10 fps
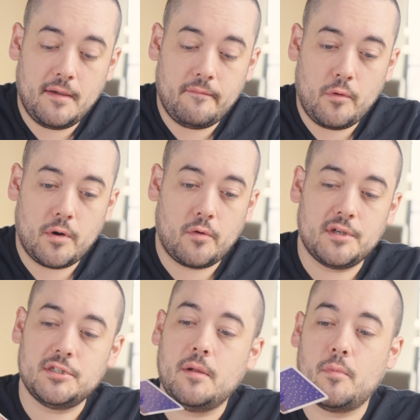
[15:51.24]
For
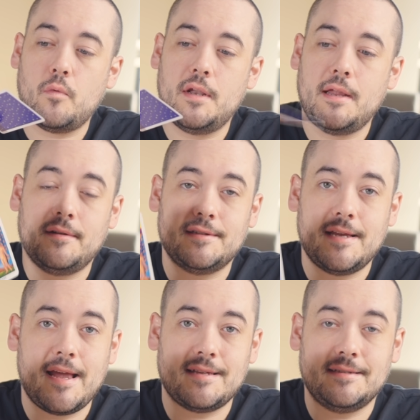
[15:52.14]
question number 1, I would say
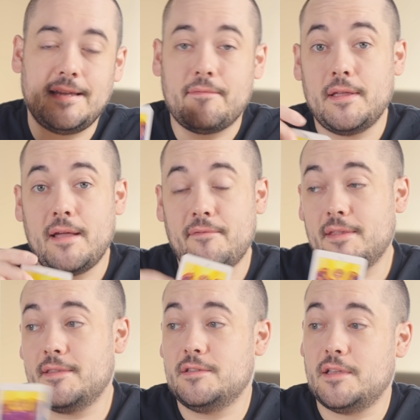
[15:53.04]
yes, definitely. I feel
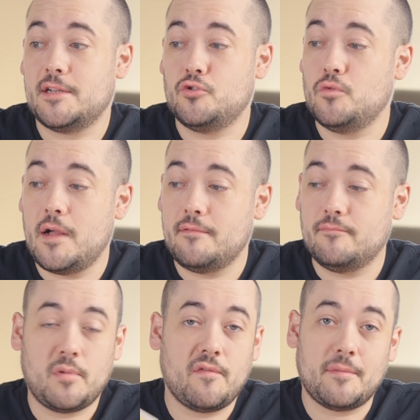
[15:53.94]
like this is like true
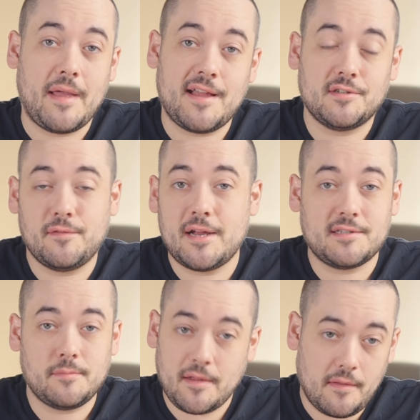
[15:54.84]
love, perfect match. If you're
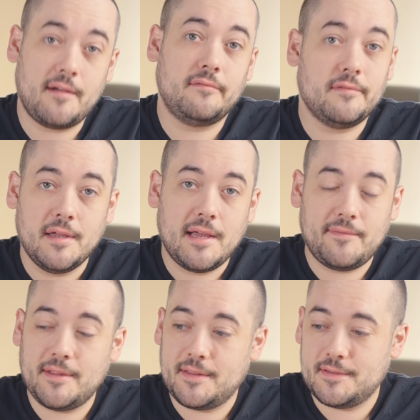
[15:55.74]
asking about love, I
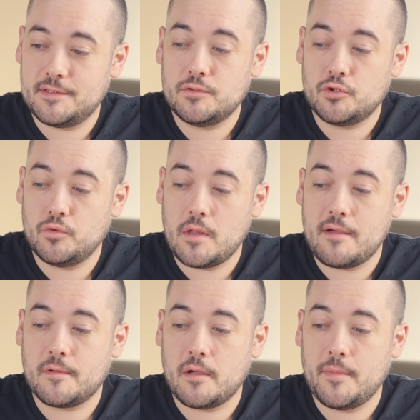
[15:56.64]
feel like this is true
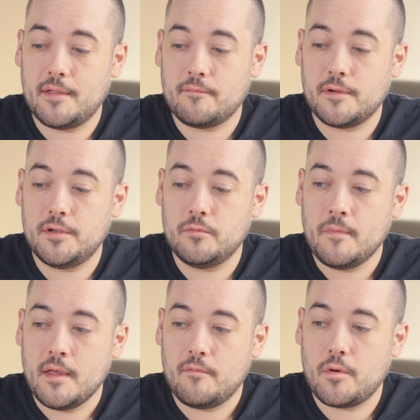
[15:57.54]
love coming in for you.
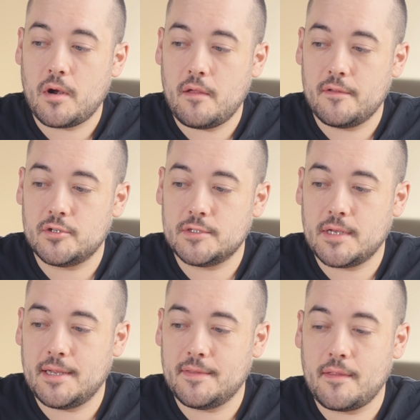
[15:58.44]
For others,
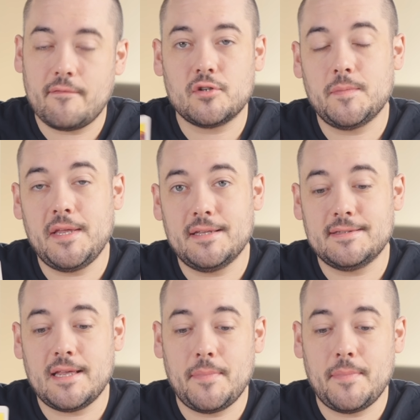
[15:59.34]
the Lovers to me can say